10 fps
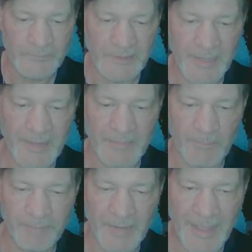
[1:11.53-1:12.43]
He has a
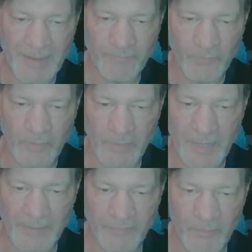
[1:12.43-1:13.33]
plan for your
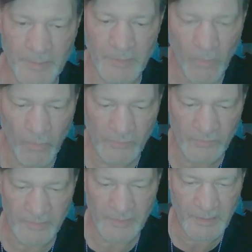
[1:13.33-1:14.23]
life. You belong
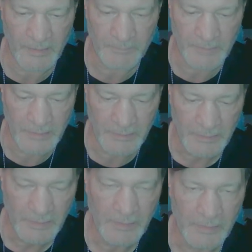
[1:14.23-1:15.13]
to Him.
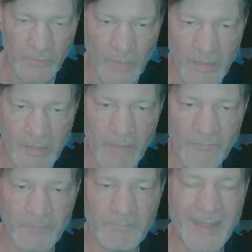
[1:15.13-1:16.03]
You are
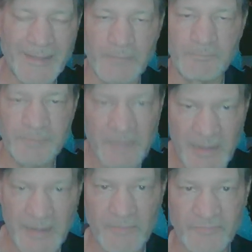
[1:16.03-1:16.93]
covered by the
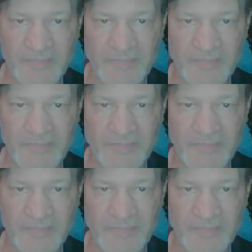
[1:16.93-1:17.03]
blood of